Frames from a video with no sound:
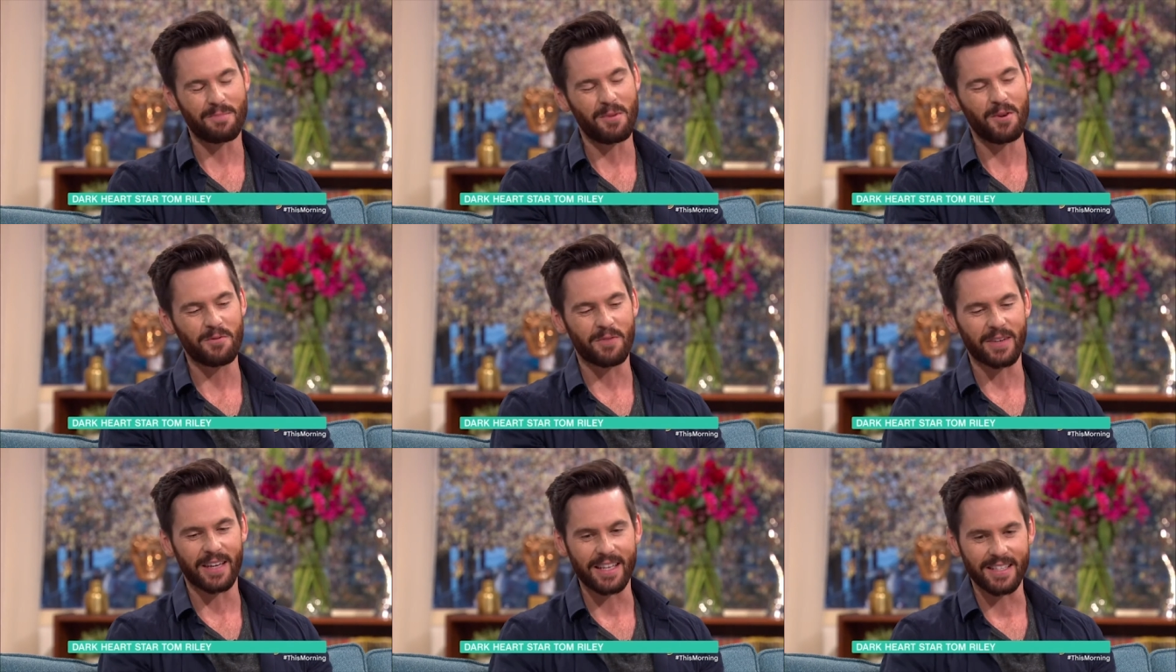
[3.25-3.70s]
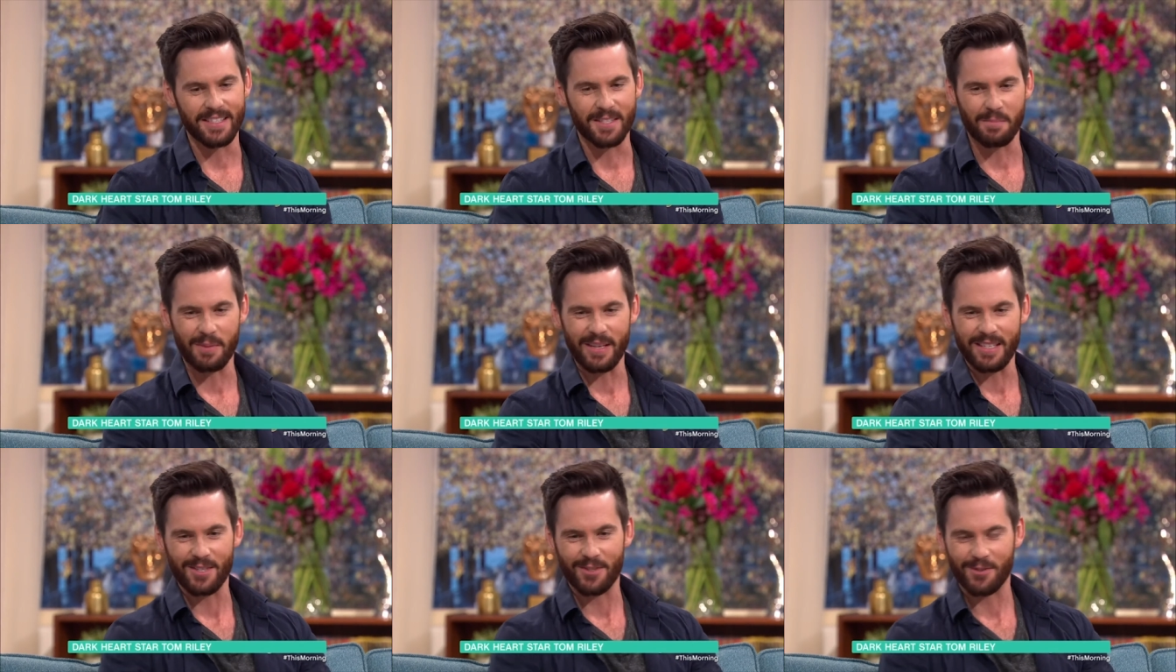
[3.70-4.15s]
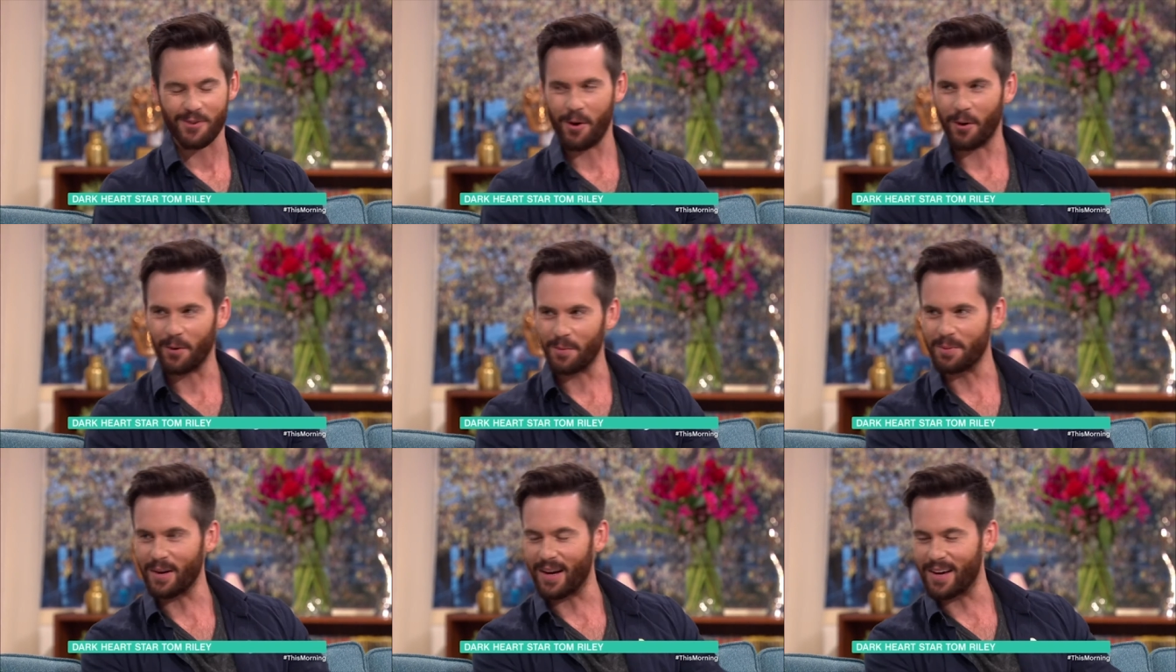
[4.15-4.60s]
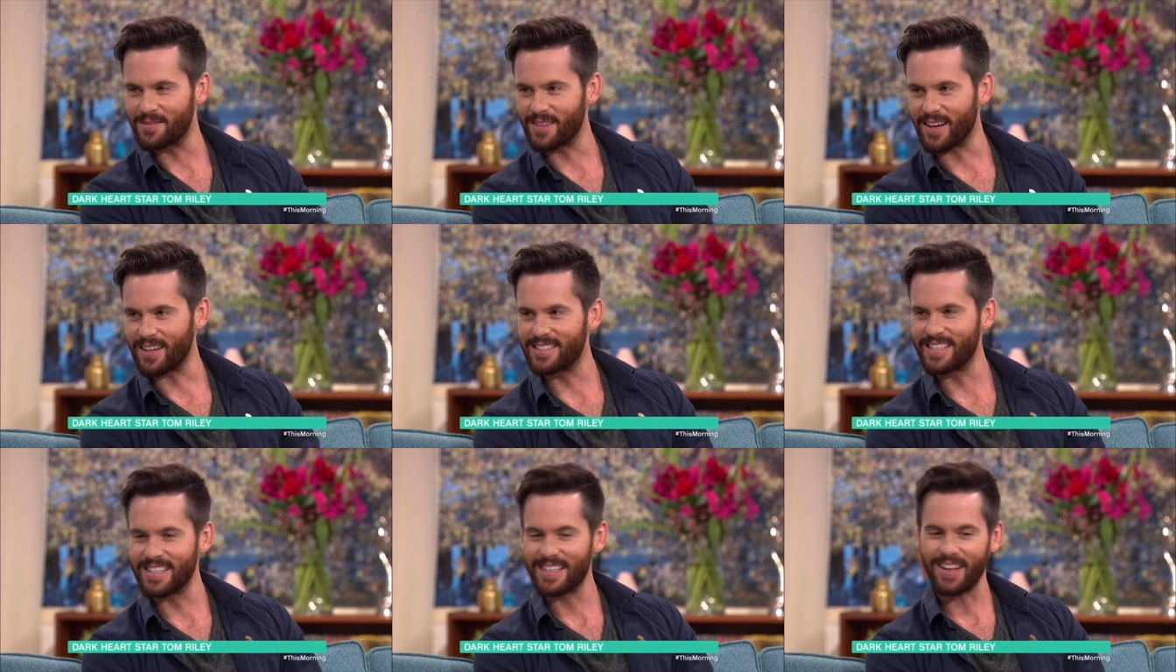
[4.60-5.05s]
Moving in's a bit strong, but
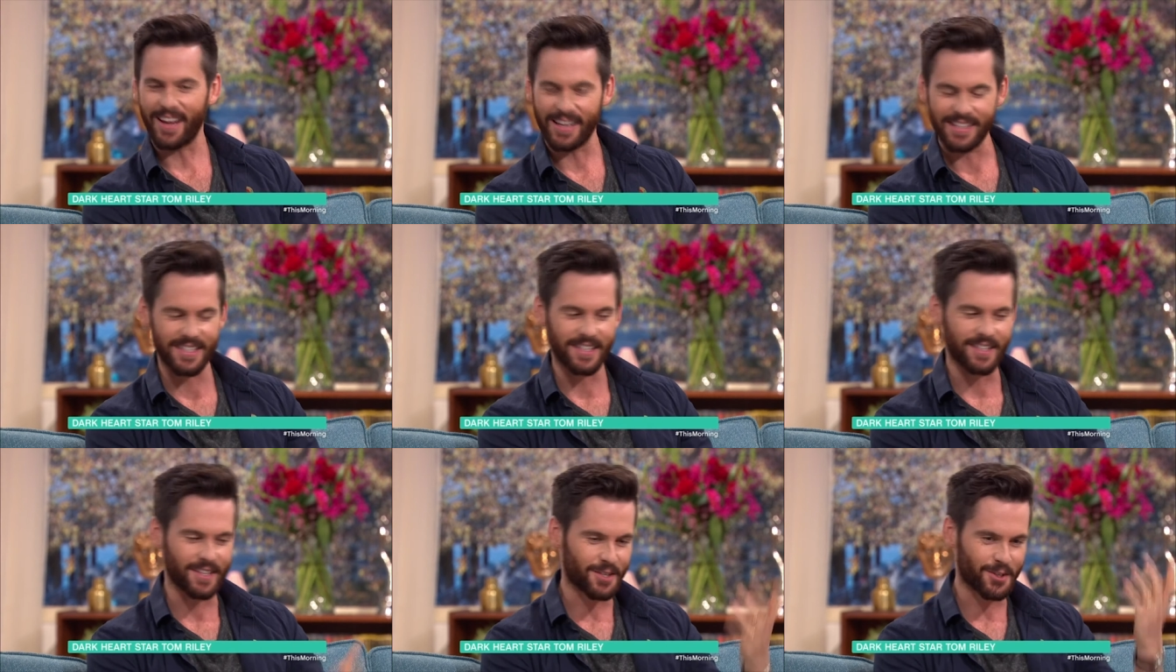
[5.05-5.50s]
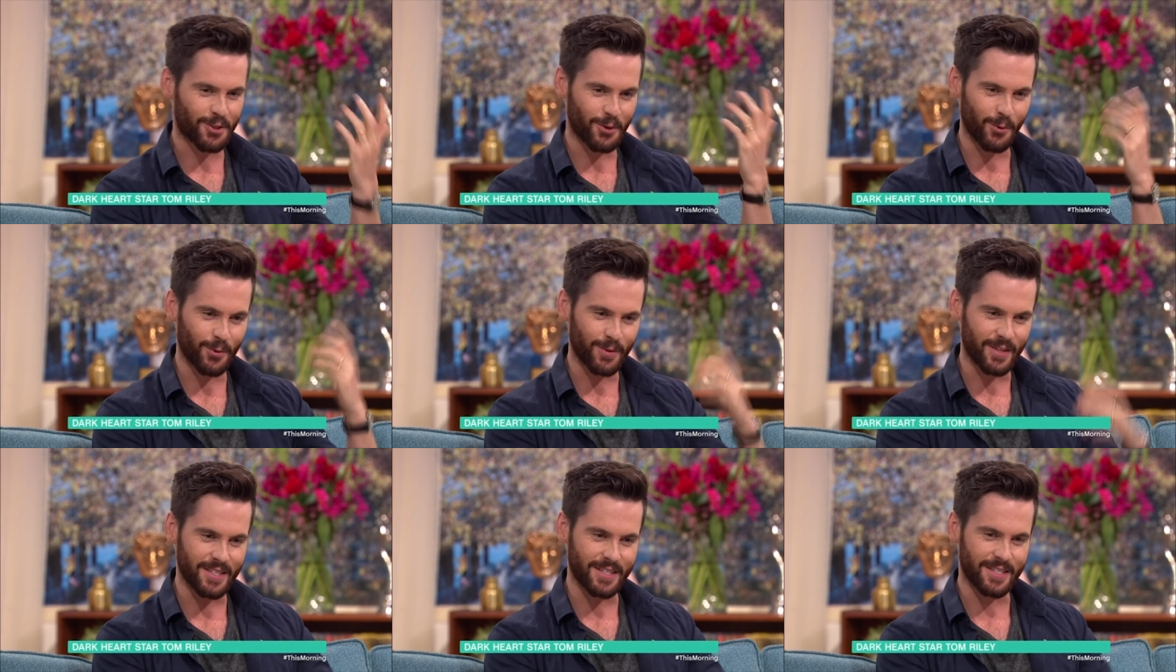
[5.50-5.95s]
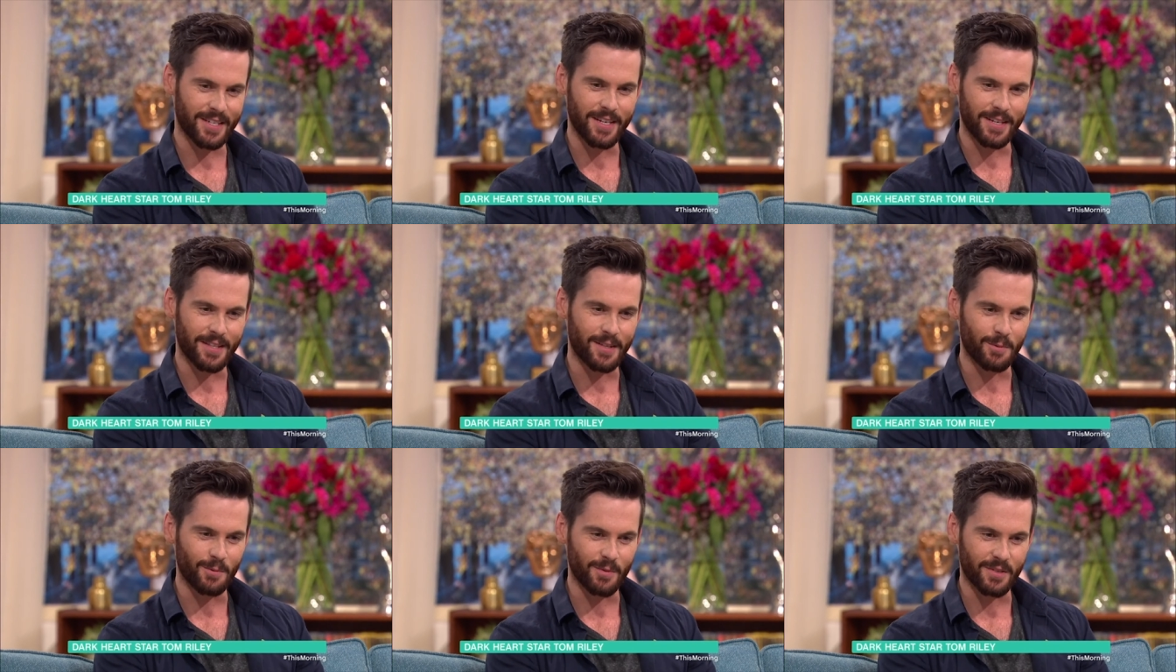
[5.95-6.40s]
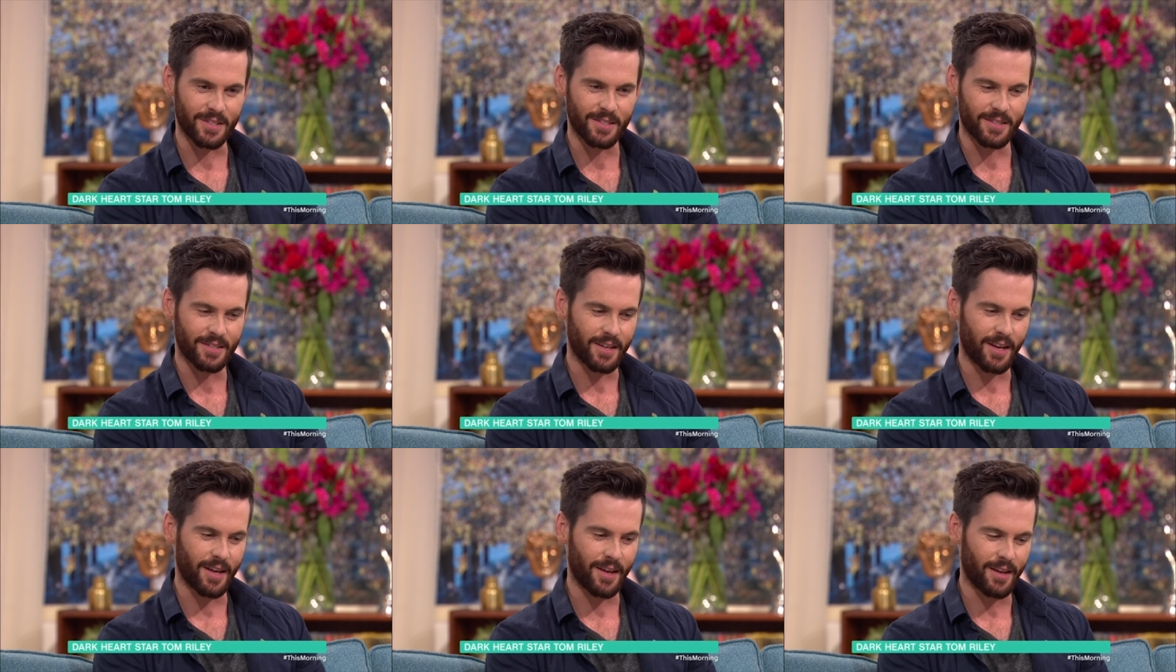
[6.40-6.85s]
I, I did I did a short this year that
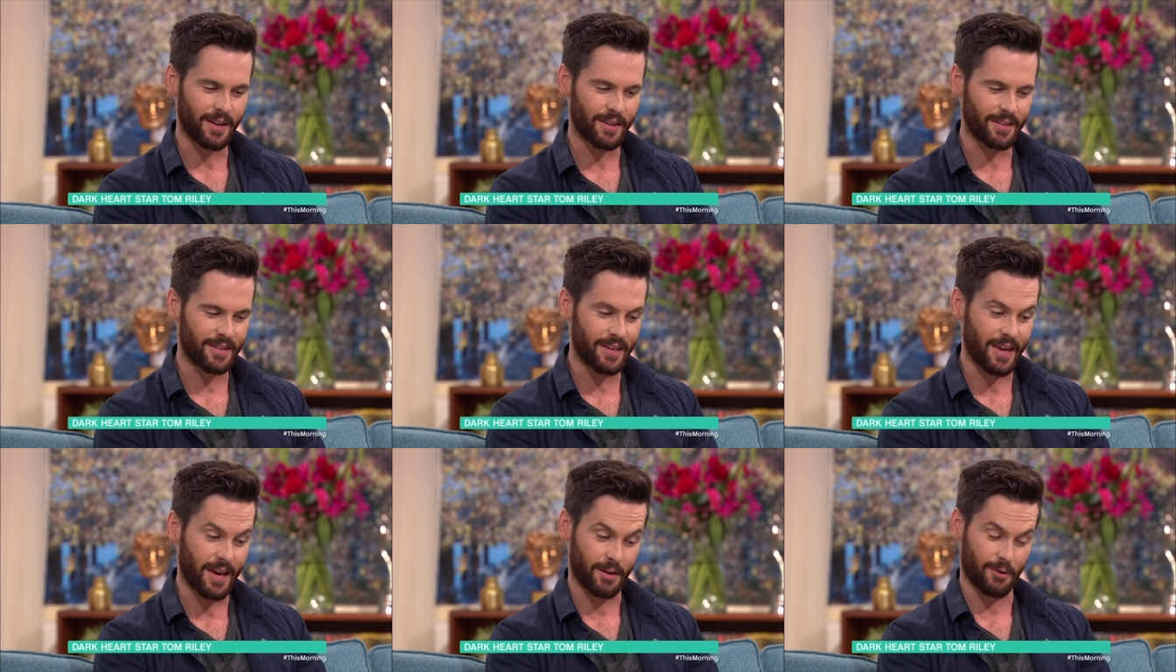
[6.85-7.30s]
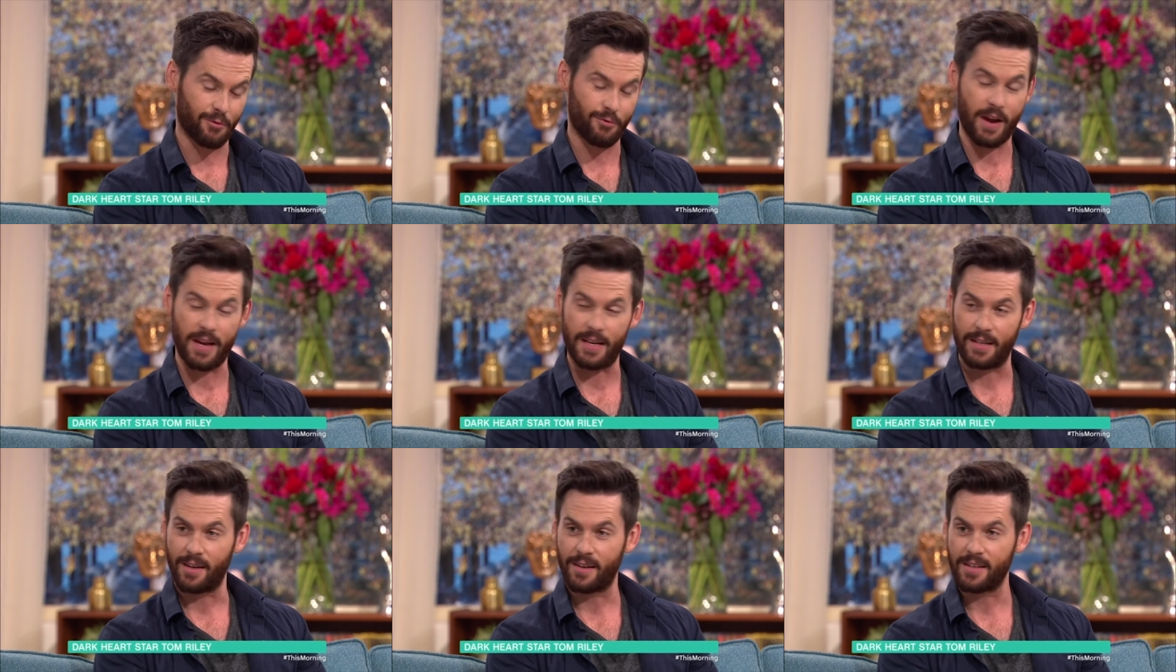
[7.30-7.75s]
was, uh, yeah, great.